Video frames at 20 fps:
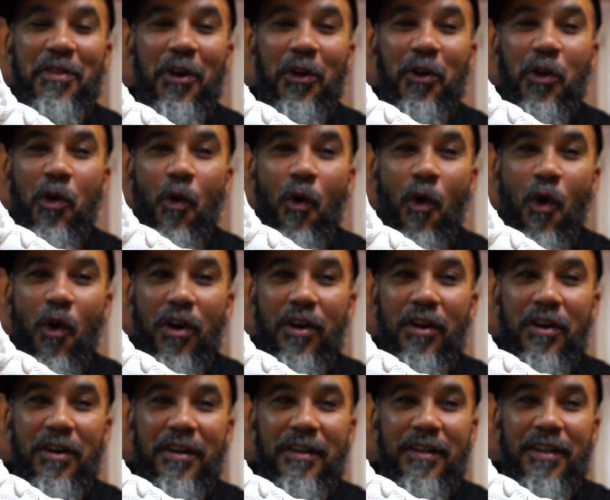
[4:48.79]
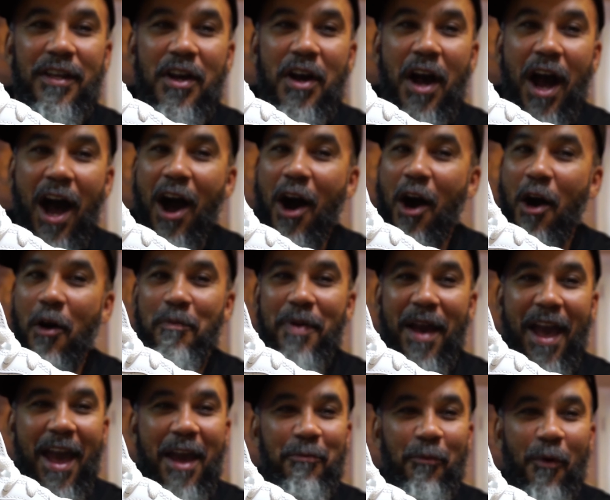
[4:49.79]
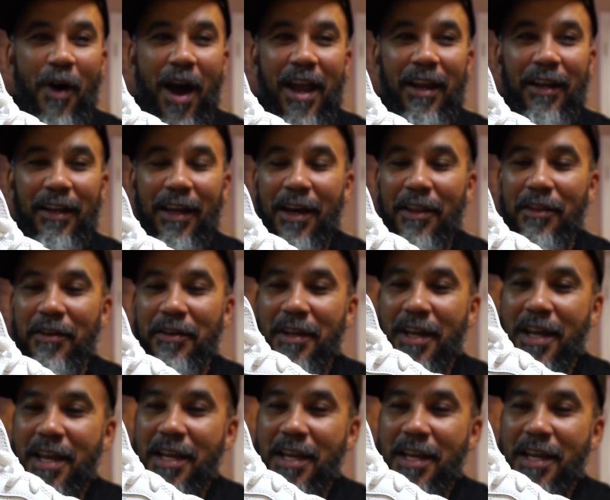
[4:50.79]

the quarter, all patent white leather.